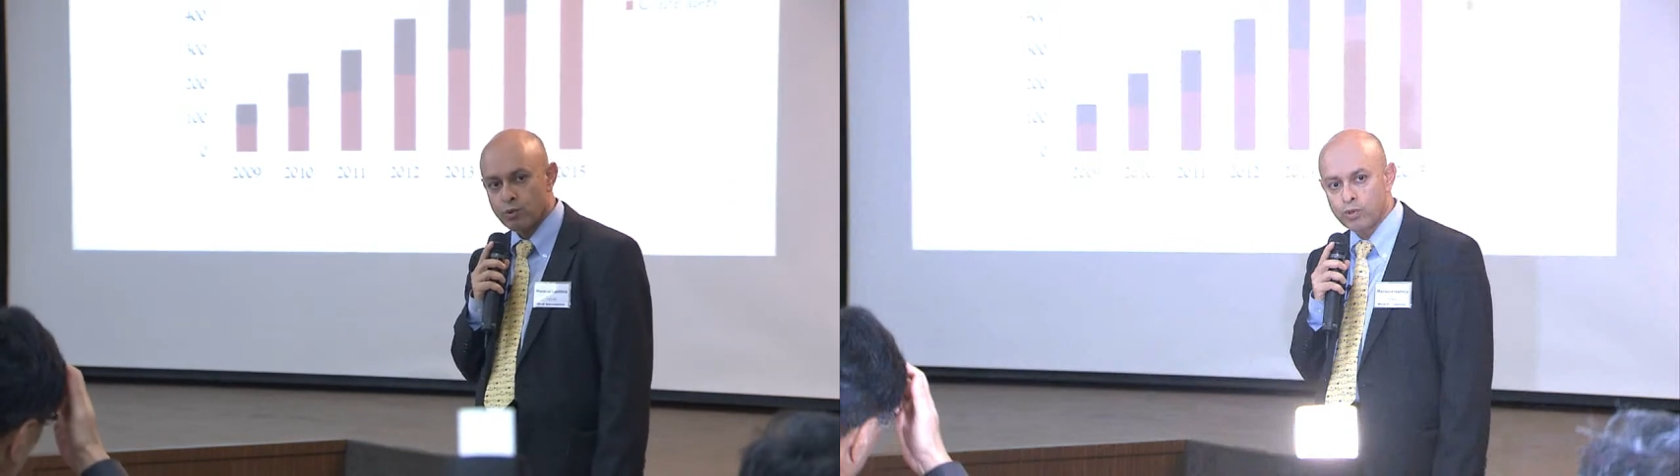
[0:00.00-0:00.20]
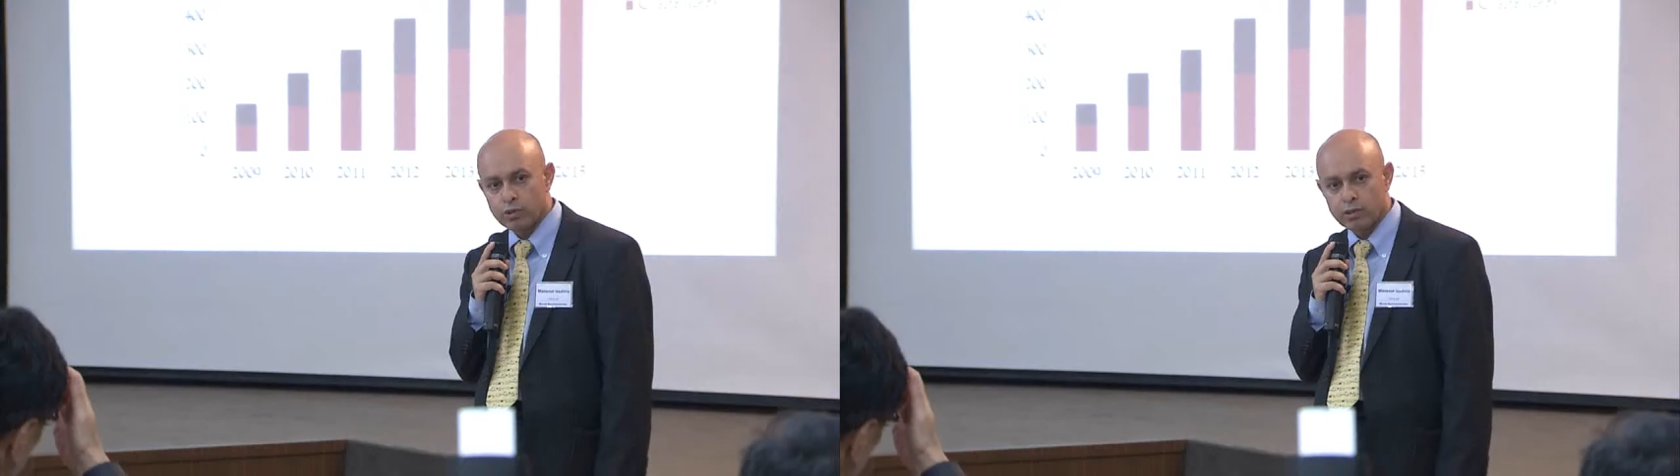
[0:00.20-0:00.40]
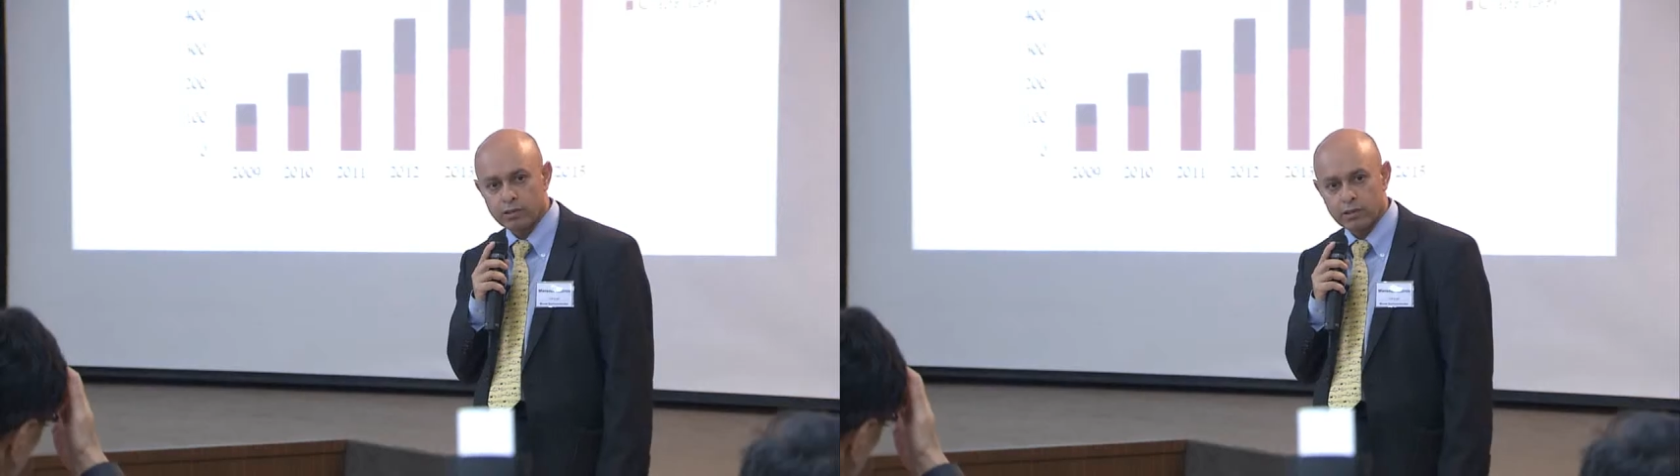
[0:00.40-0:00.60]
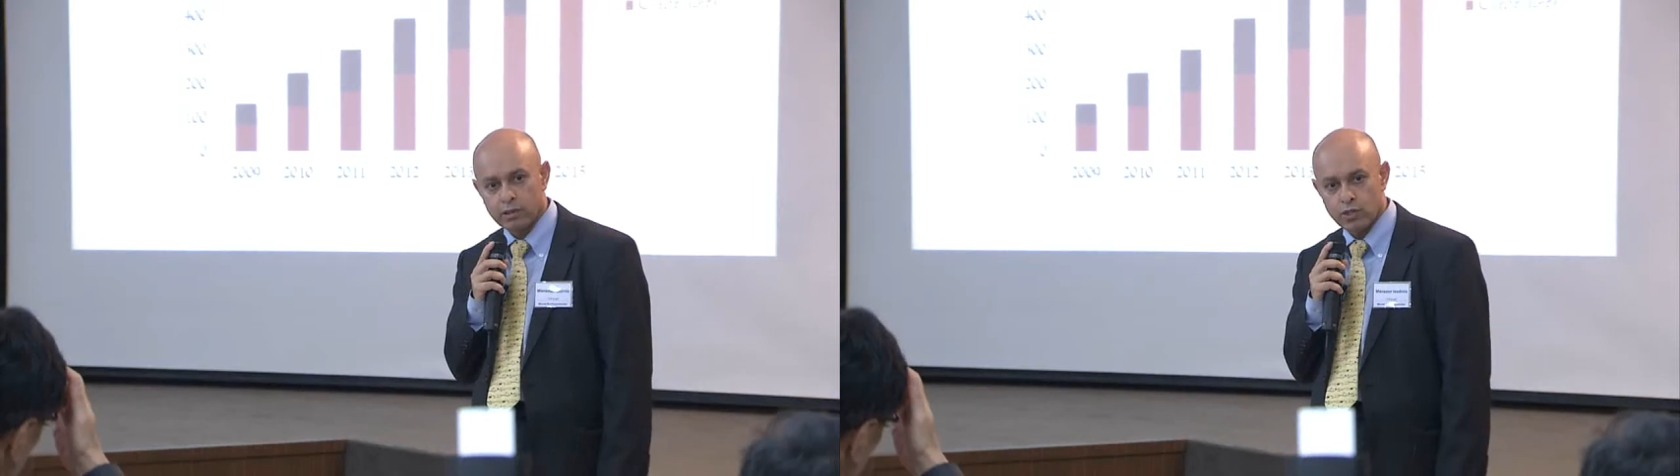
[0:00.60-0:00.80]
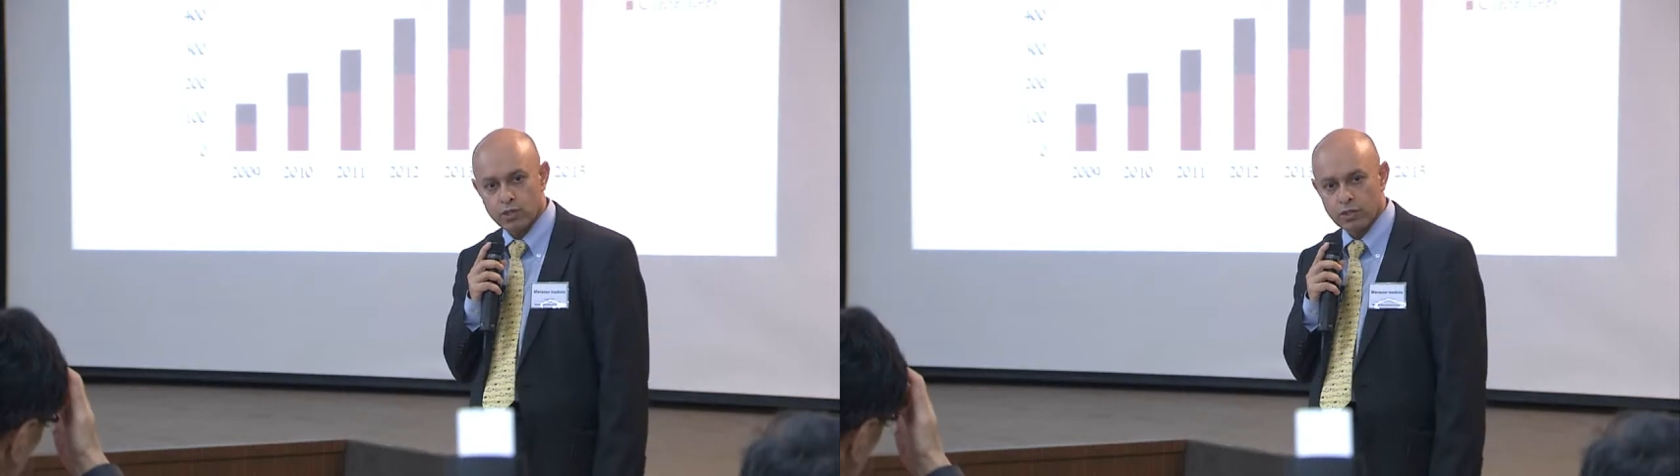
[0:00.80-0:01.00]
toward
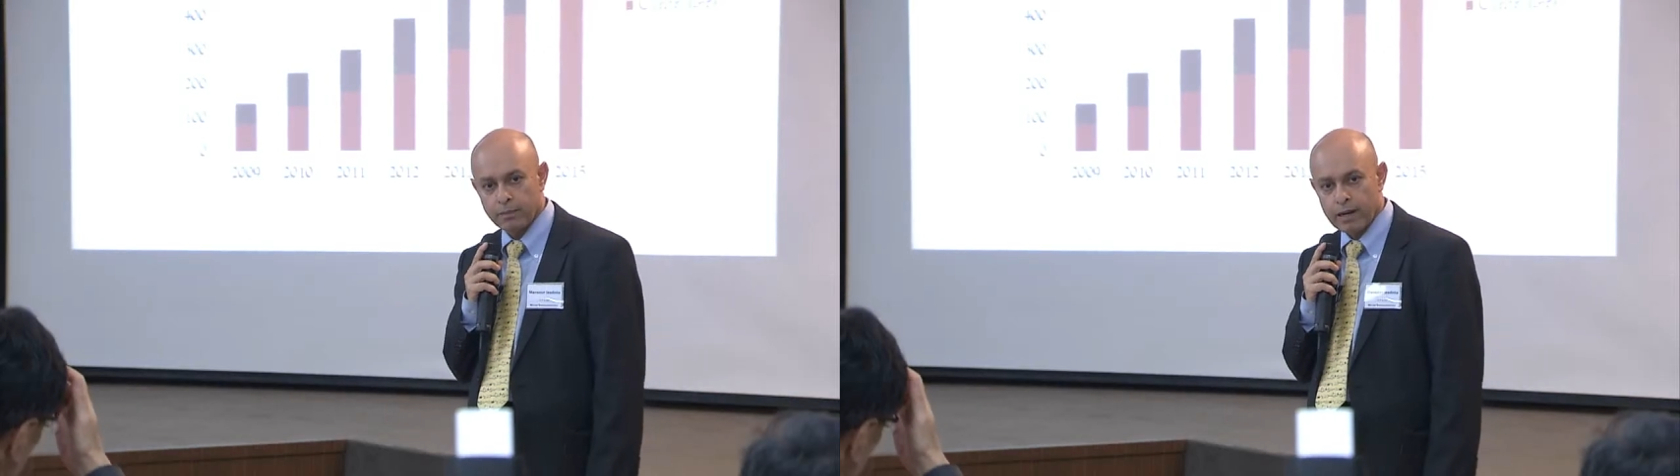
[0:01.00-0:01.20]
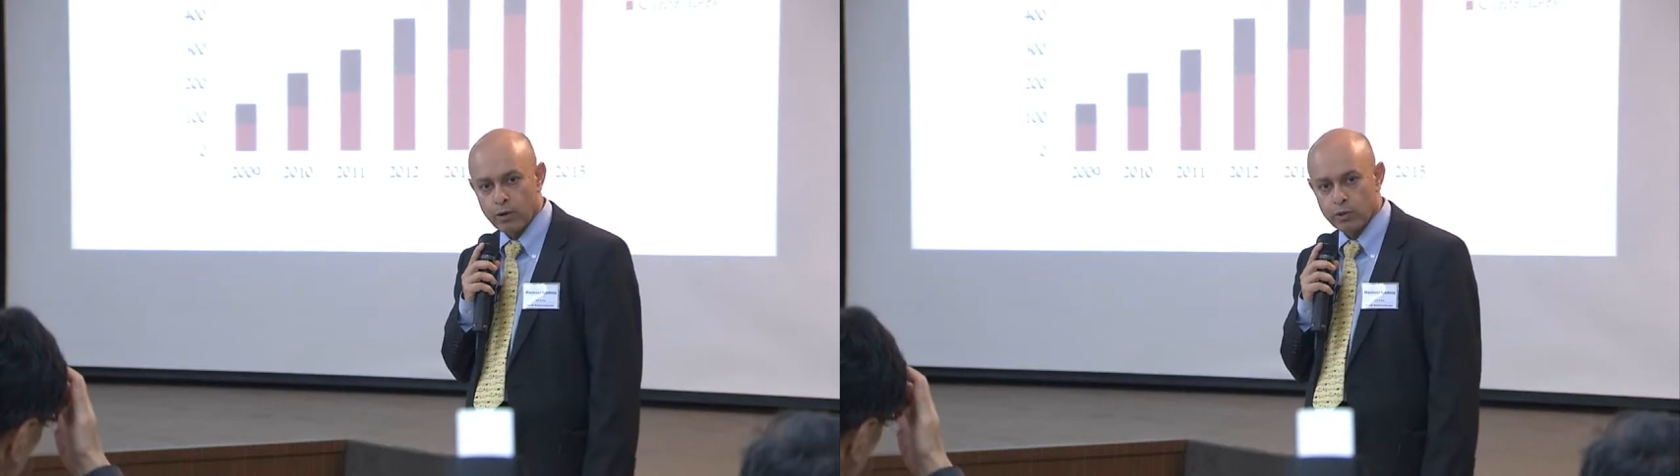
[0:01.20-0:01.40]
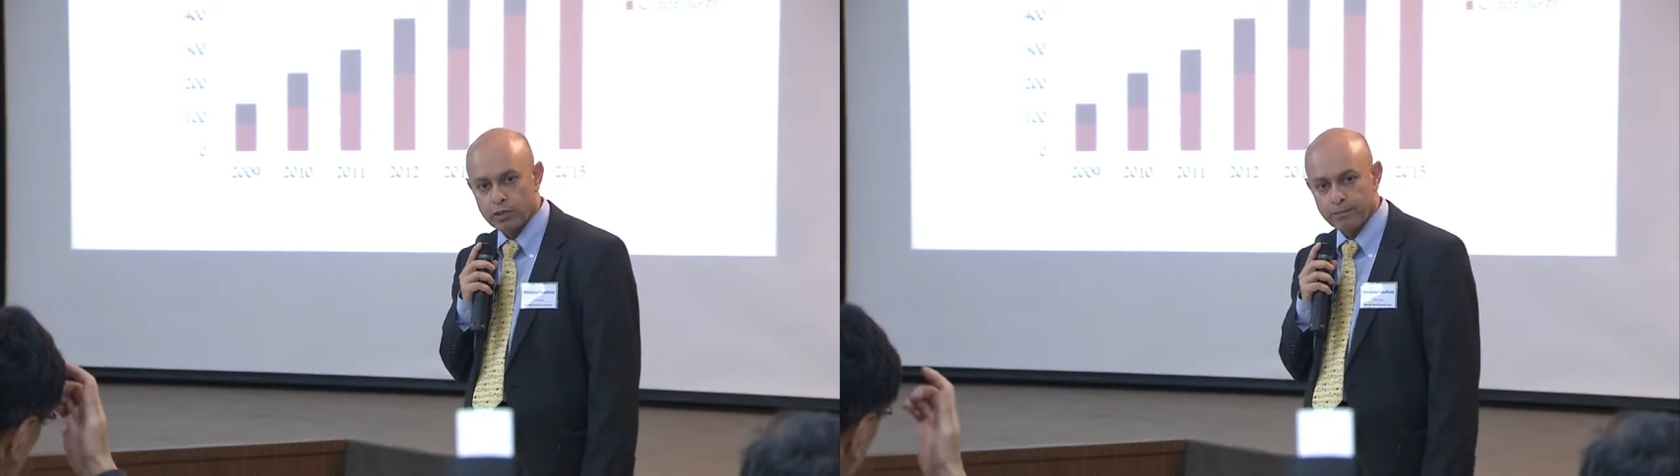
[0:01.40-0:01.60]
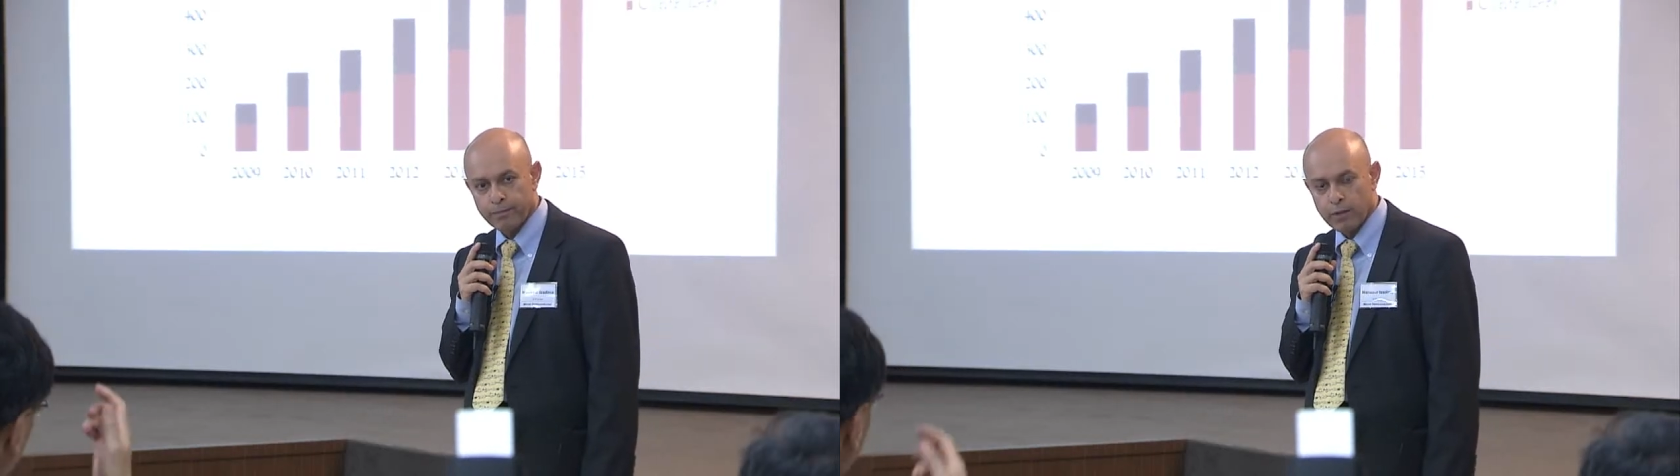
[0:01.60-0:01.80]
digital power,